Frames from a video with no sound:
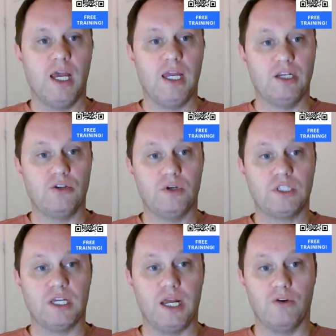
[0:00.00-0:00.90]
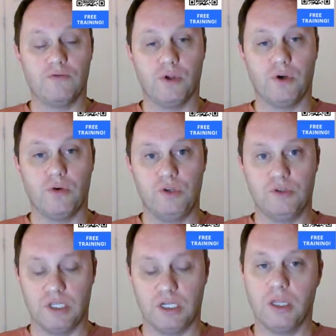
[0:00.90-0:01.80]
increasing airflow
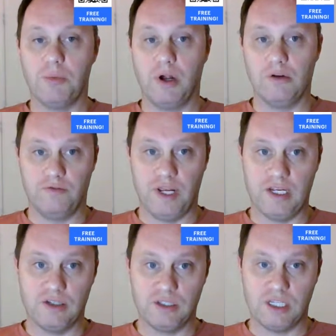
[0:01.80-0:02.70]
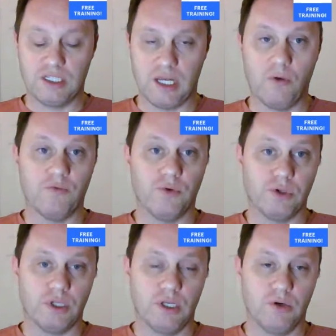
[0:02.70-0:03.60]
using clip-on fans is
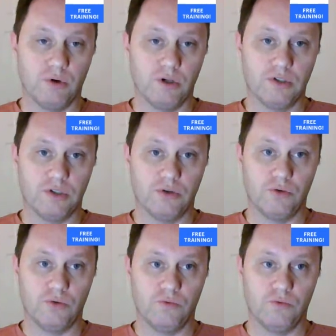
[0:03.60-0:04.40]
helpful in order to